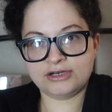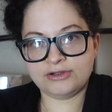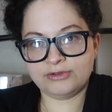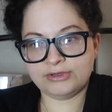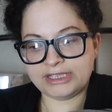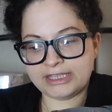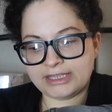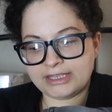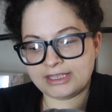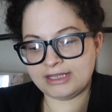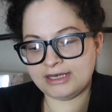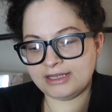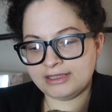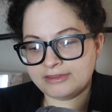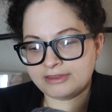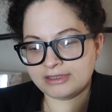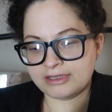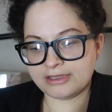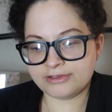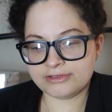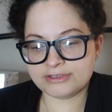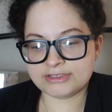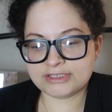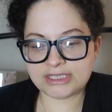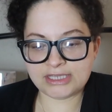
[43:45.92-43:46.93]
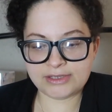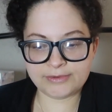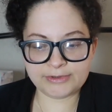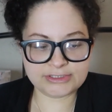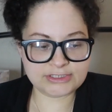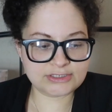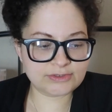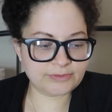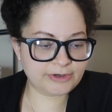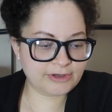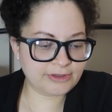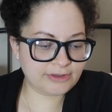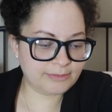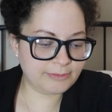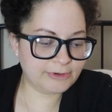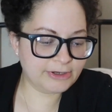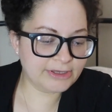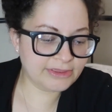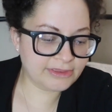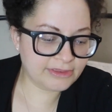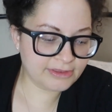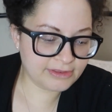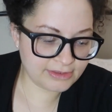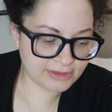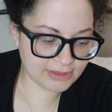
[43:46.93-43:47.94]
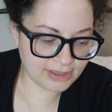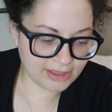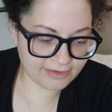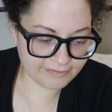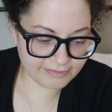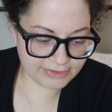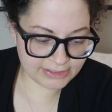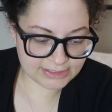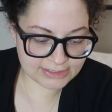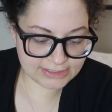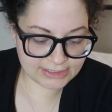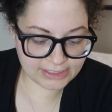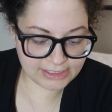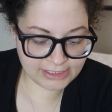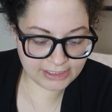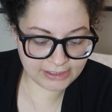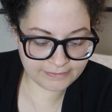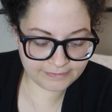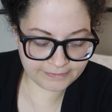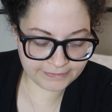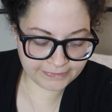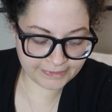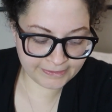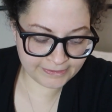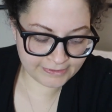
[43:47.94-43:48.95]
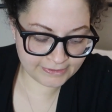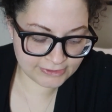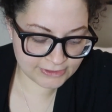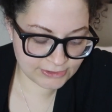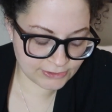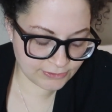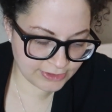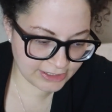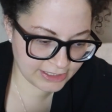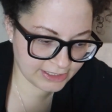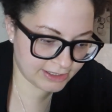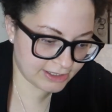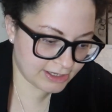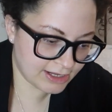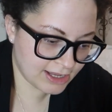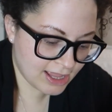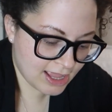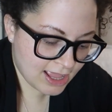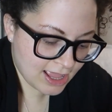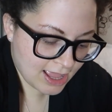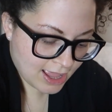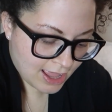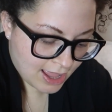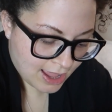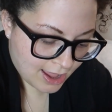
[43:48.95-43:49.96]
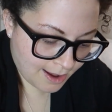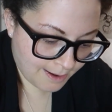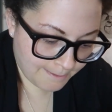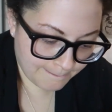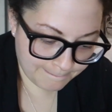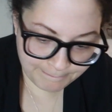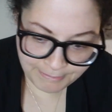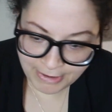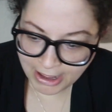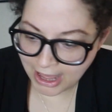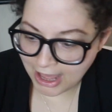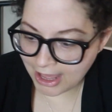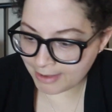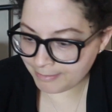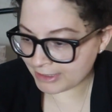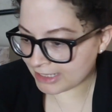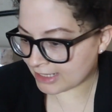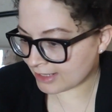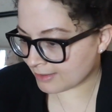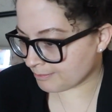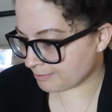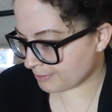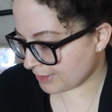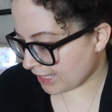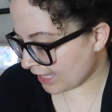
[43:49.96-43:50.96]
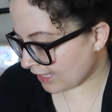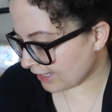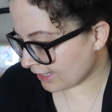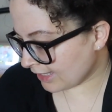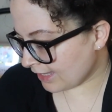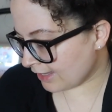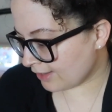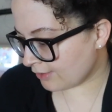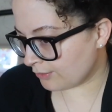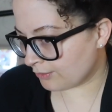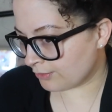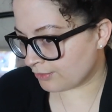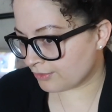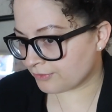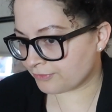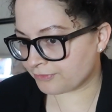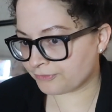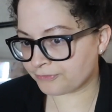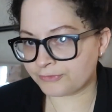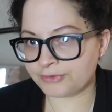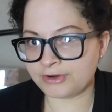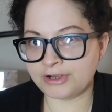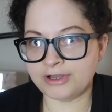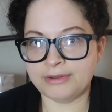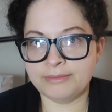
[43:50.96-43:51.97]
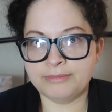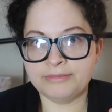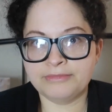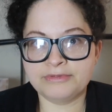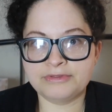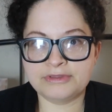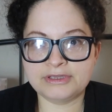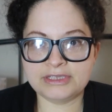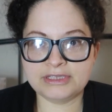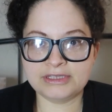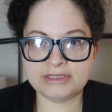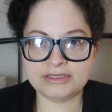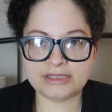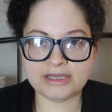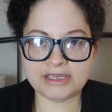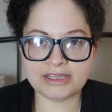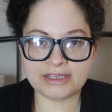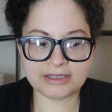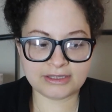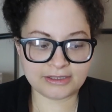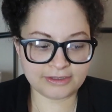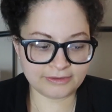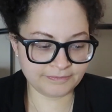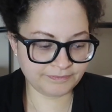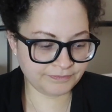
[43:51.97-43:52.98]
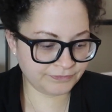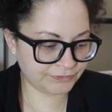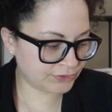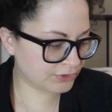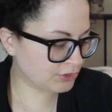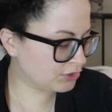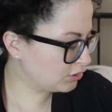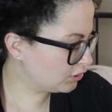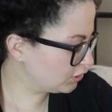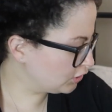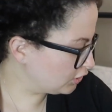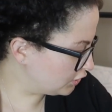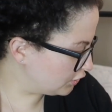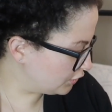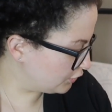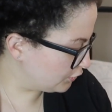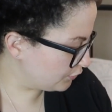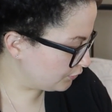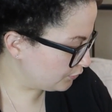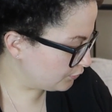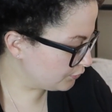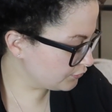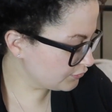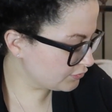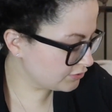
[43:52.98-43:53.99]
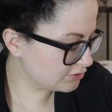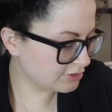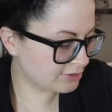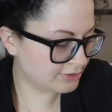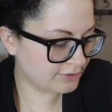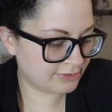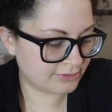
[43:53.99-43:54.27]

know, like anything else that he wants to wear them with, obviously. So then popping back out from the like clothes,